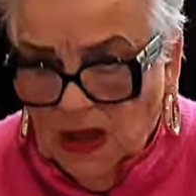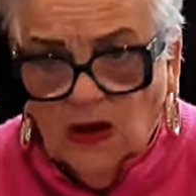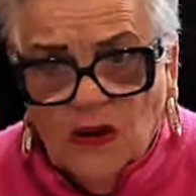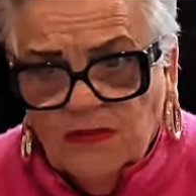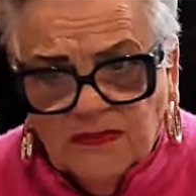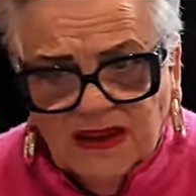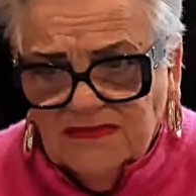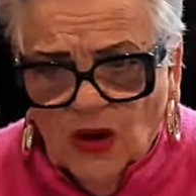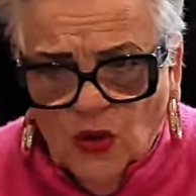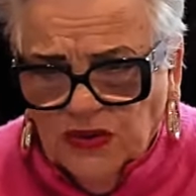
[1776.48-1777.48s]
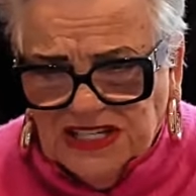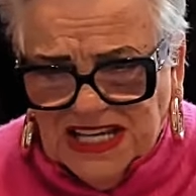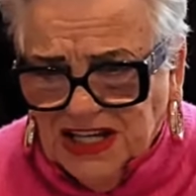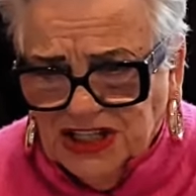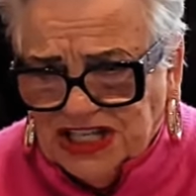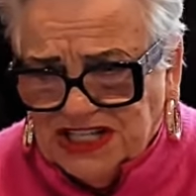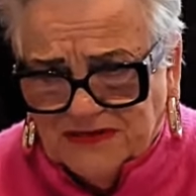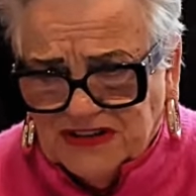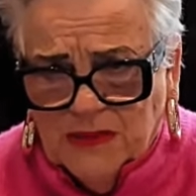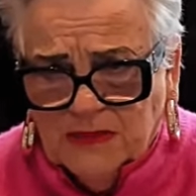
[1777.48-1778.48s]
and all, all this energy
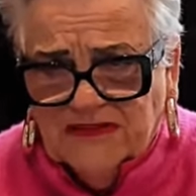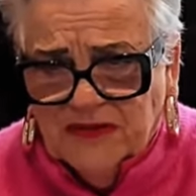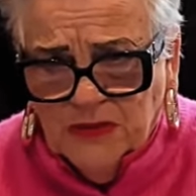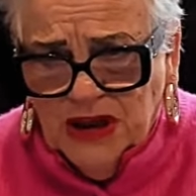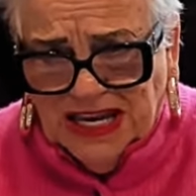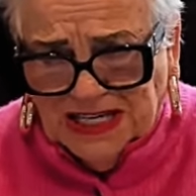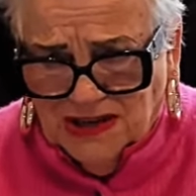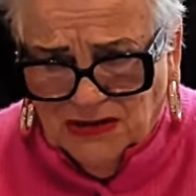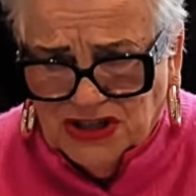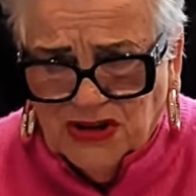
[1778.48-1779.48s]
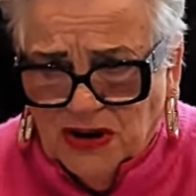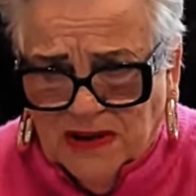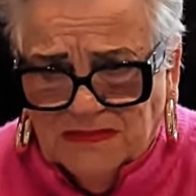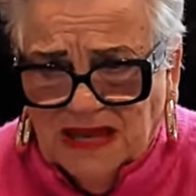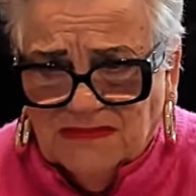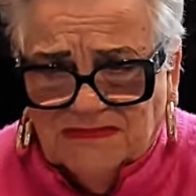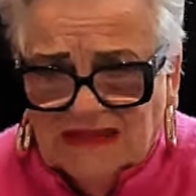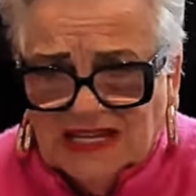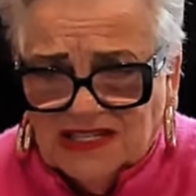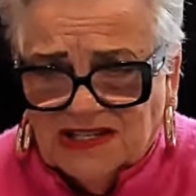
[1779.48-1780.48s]
stuff's coming from me. So it's got it,
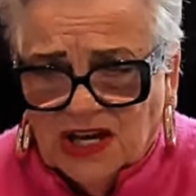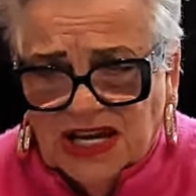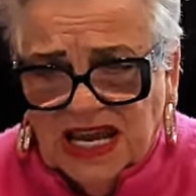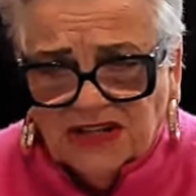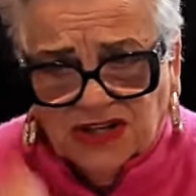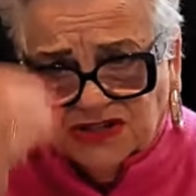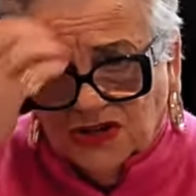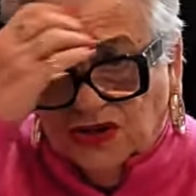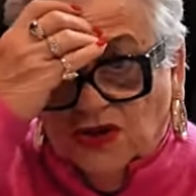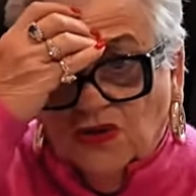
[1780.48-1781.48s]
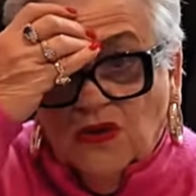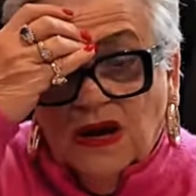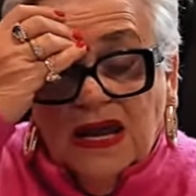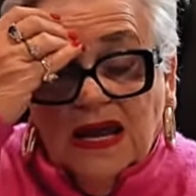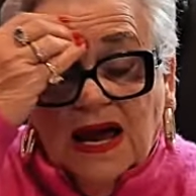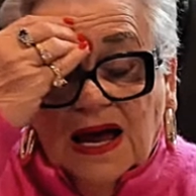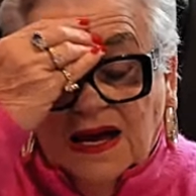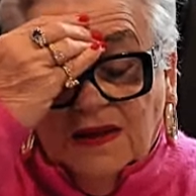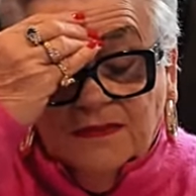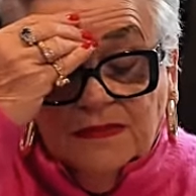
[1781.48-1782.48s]
it's connected to you.
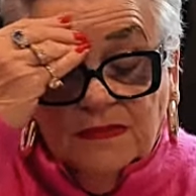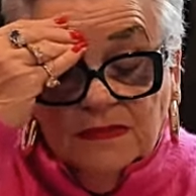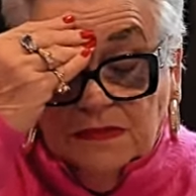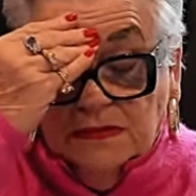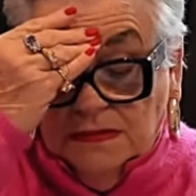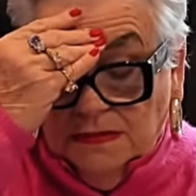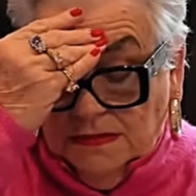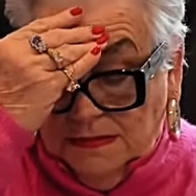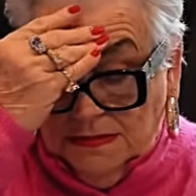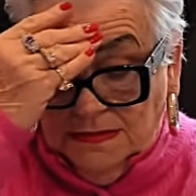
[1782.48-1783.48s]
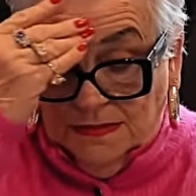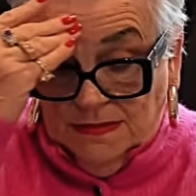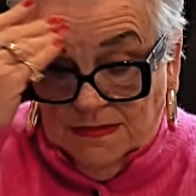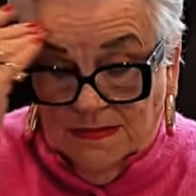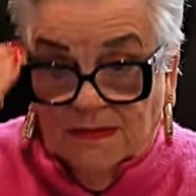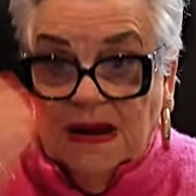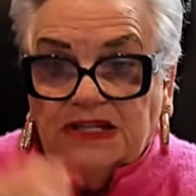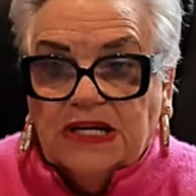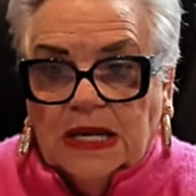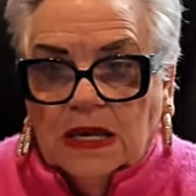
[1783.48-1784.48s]
Um,
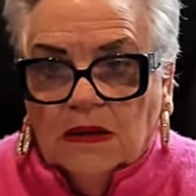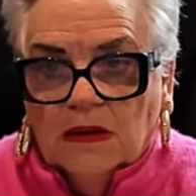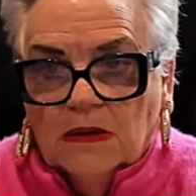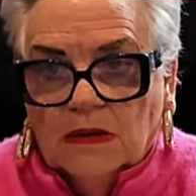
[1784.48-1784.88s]
magic.